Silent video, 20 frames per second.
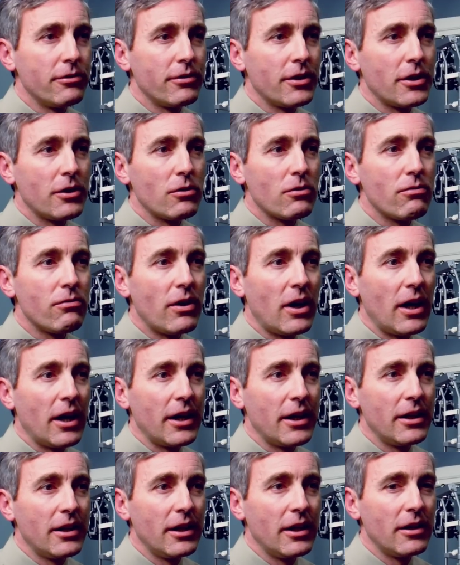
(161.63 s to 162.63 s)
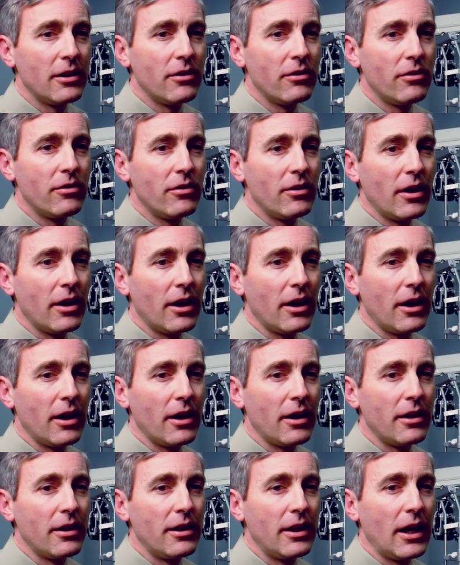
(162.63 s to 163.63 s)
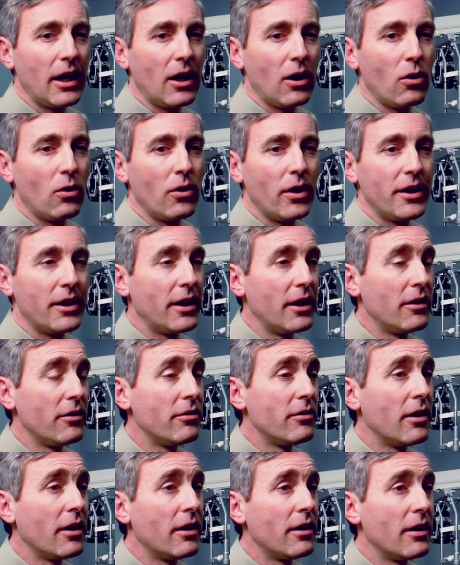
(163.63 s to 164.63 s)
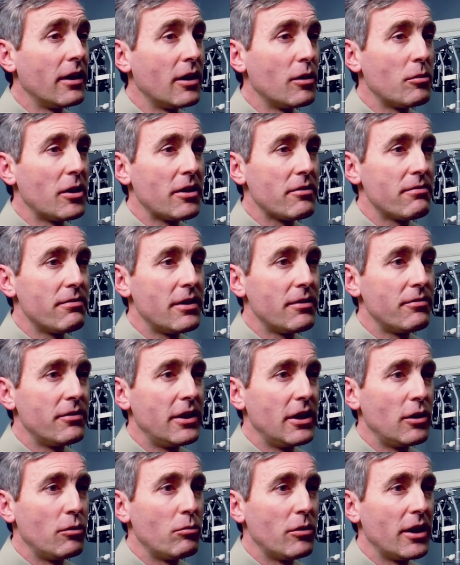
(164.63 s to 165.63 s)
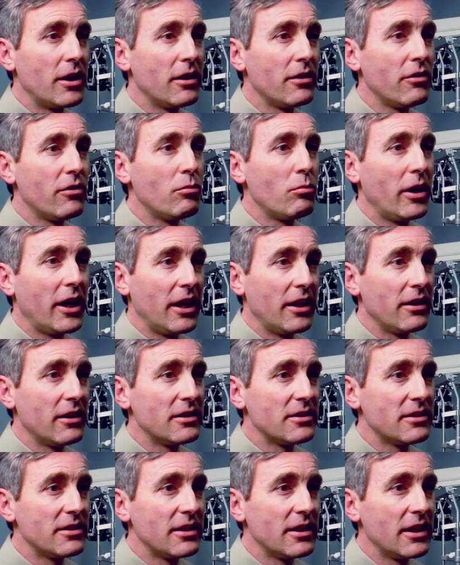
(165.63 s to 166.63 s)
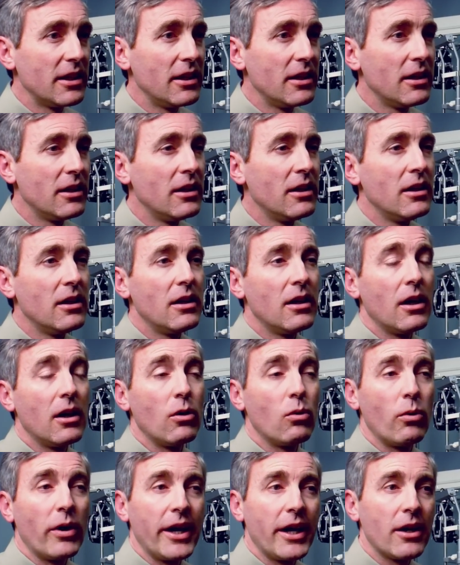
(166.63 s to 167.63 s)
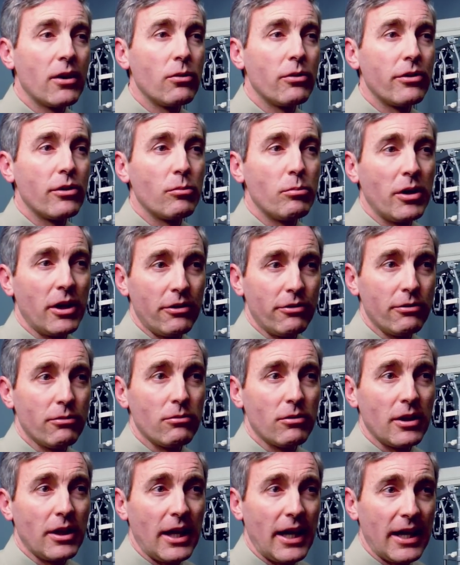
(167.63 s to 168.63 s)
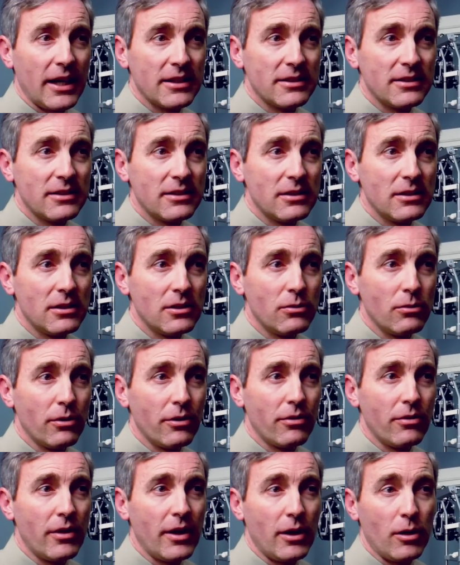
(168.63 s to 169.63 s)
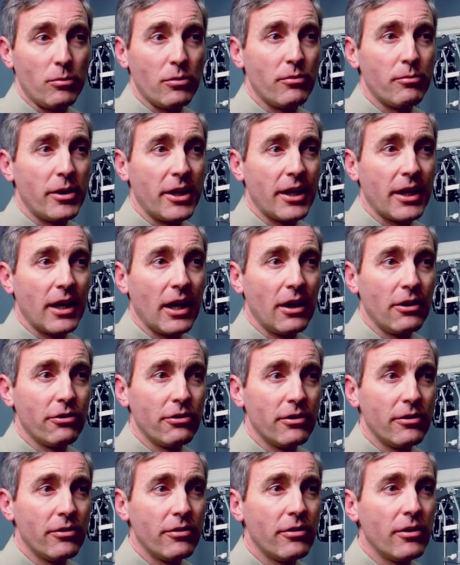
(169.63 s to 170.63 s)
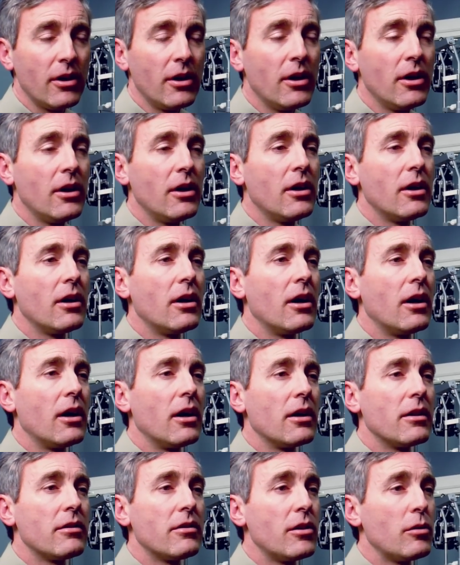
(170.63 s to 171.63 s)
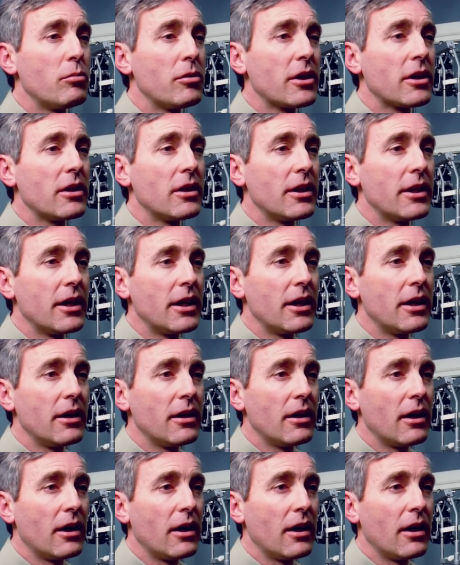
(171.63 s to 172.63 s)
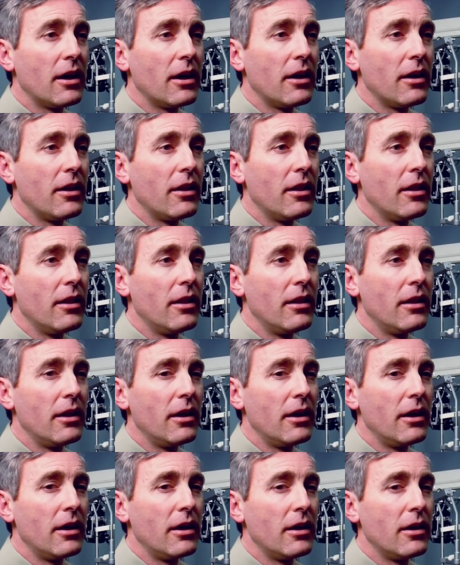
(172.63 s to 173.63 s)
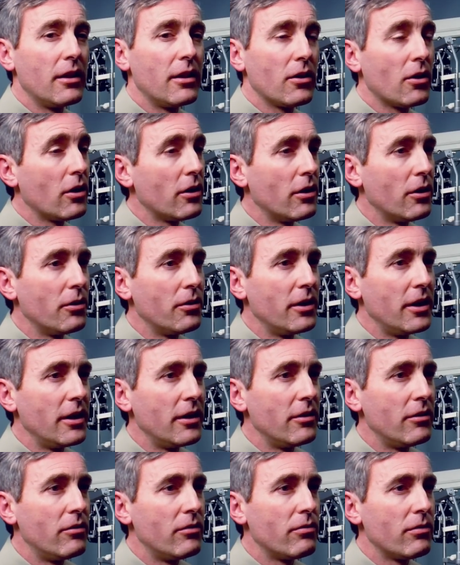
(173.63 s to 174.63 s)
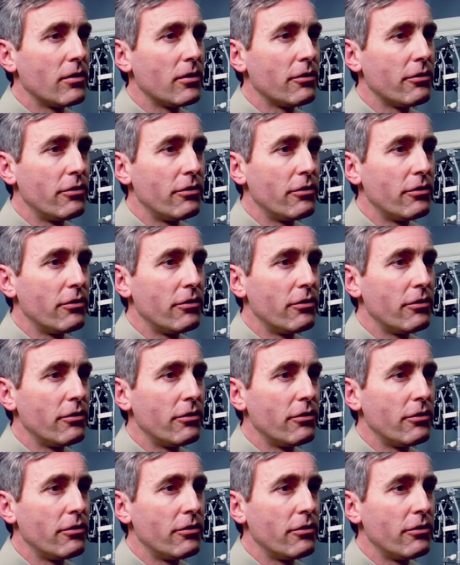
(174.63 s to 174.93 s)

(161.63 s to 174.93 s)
is very refined. It's nowadays done in about 15 minutes painlessly, awake with the patient relaxed with the help of medications. Typically, there are no needs for